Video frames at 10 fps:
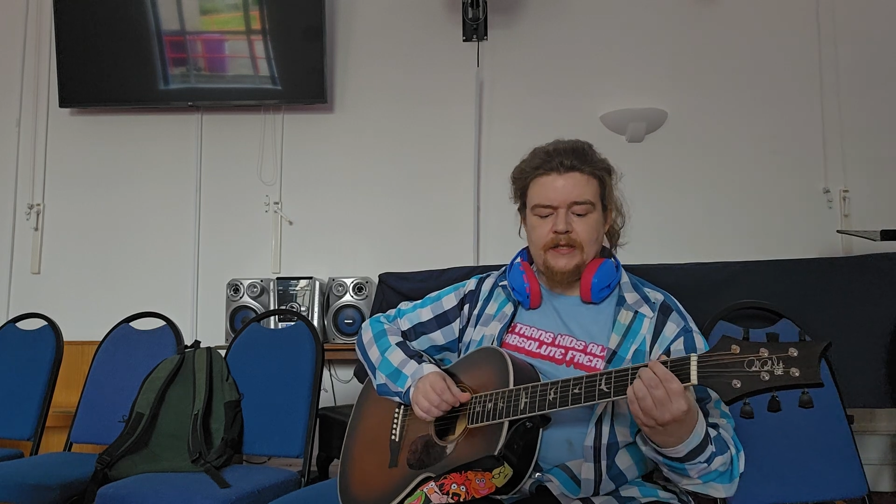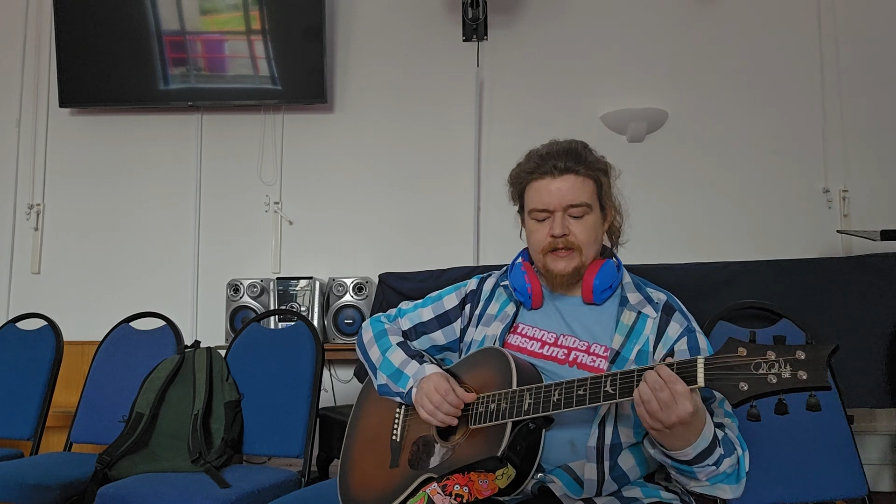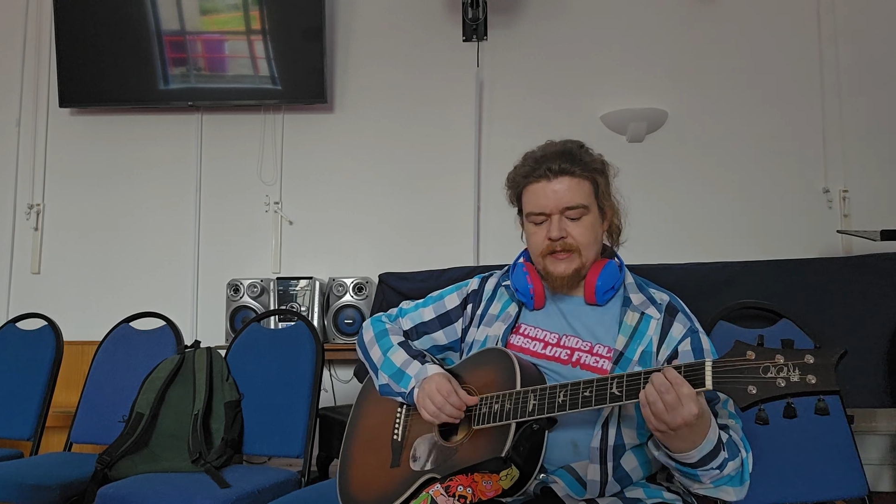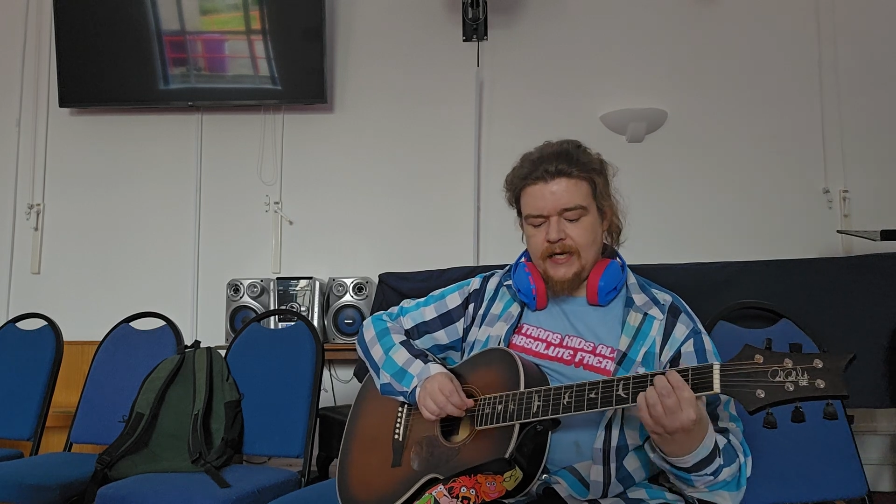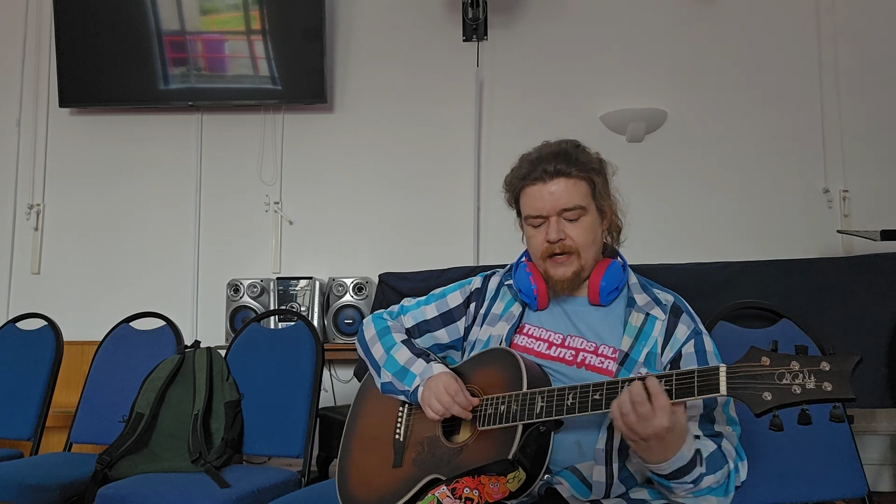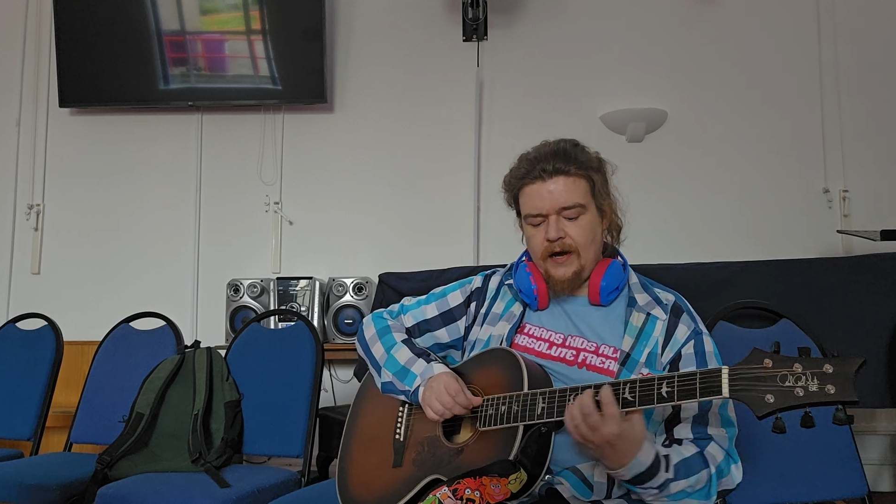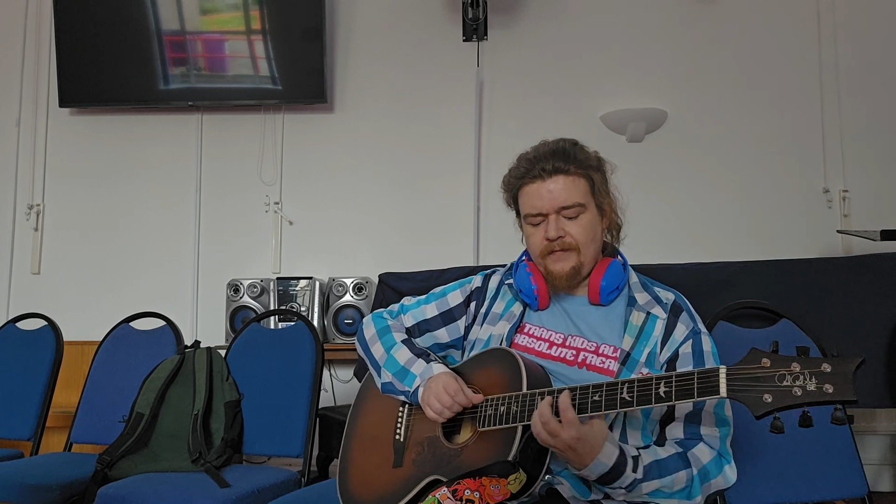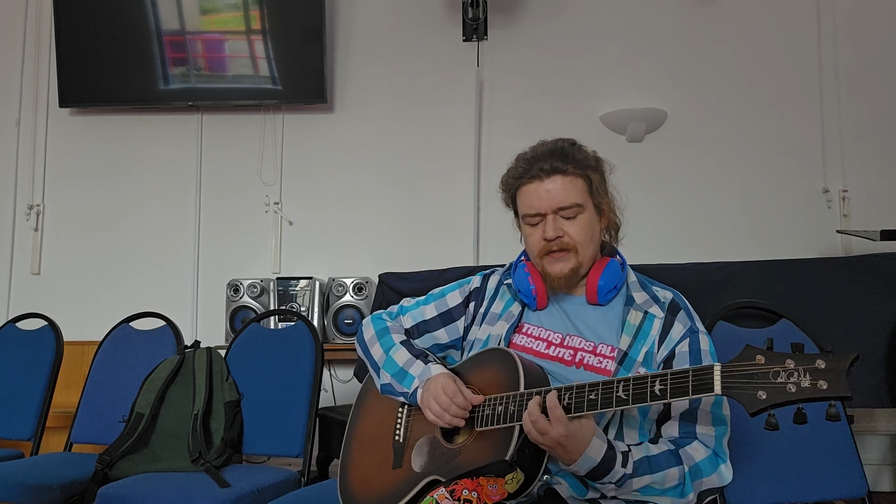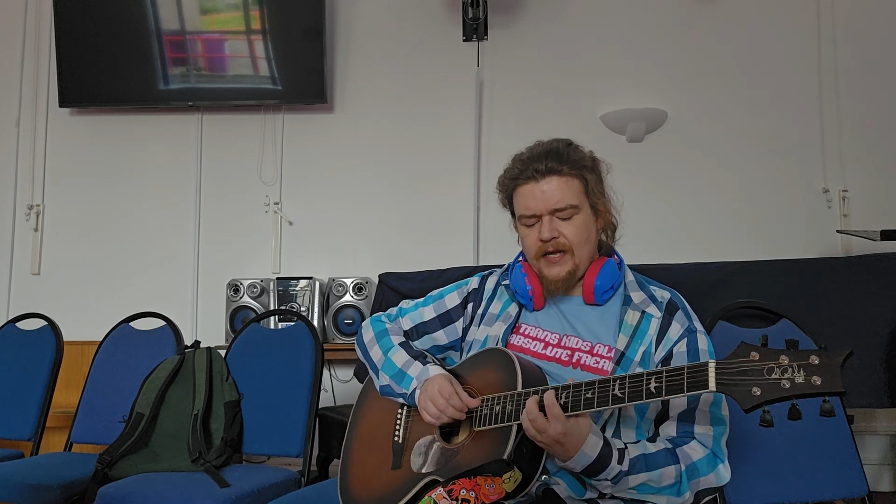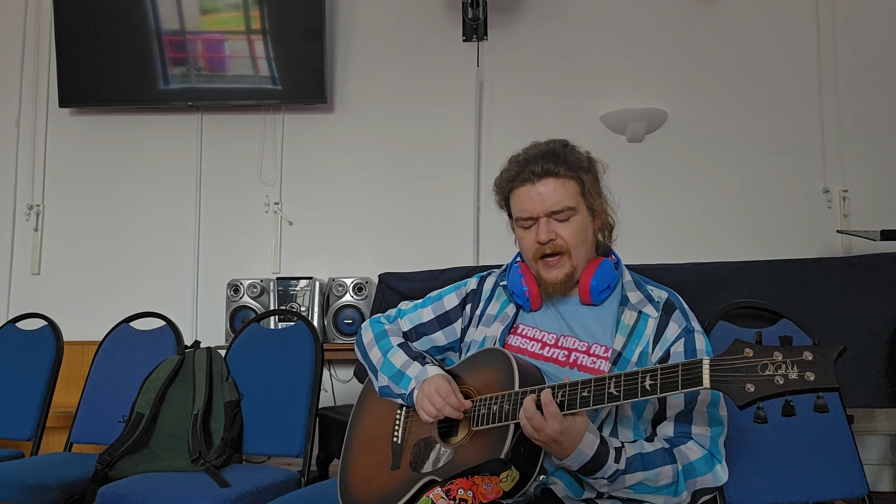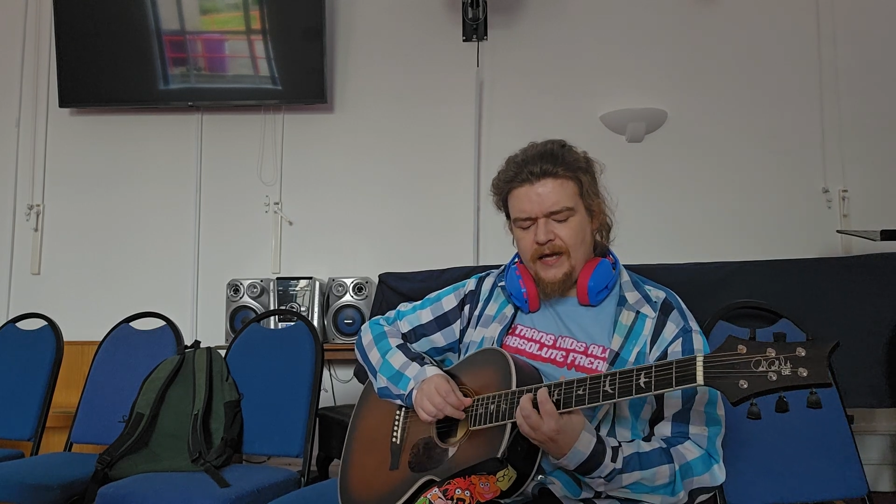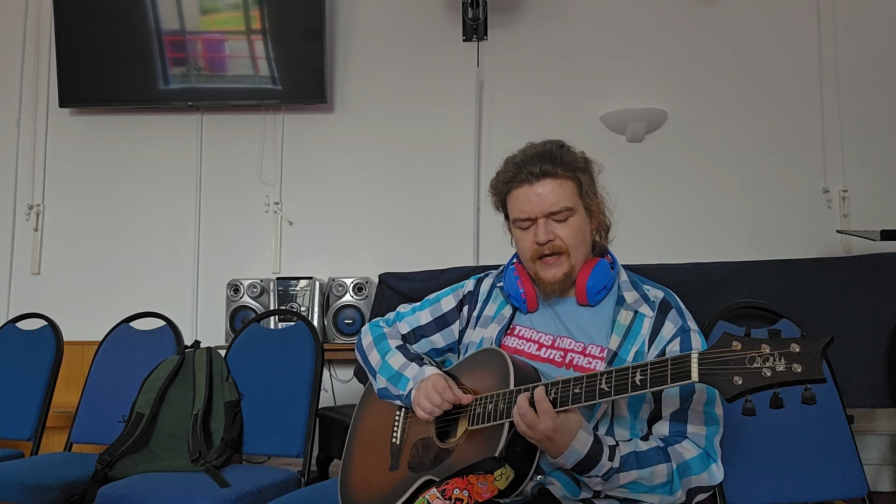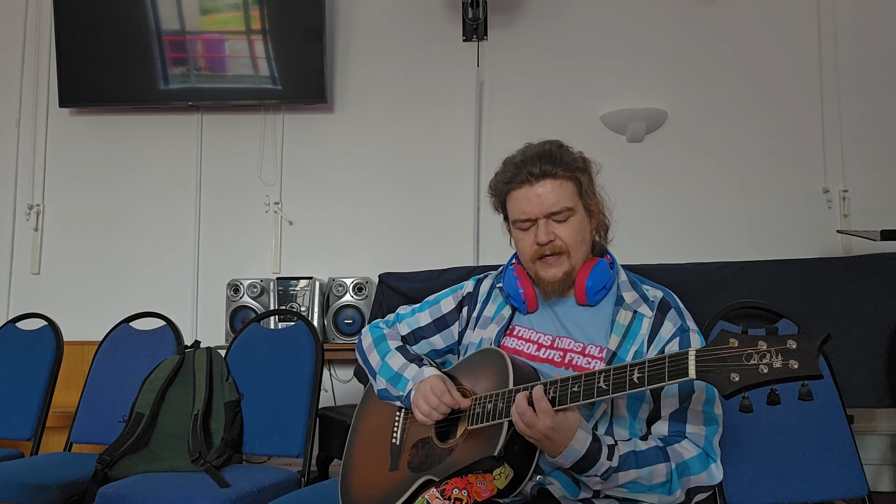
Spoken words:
the dead of night.